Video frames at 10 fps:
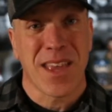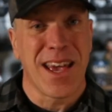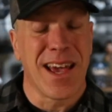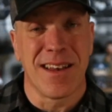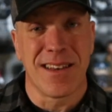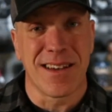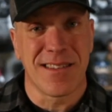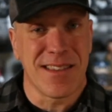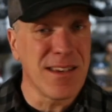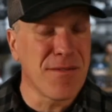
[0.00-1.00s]
and
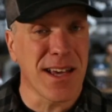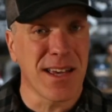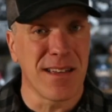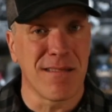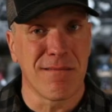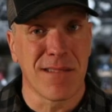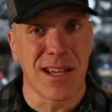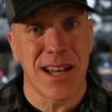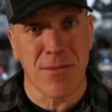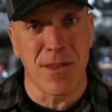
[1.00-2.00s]
see if I can
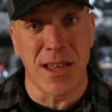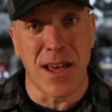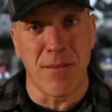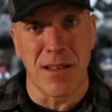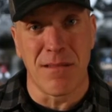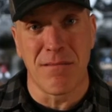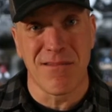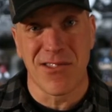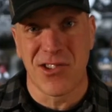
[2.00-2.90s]
connect with them and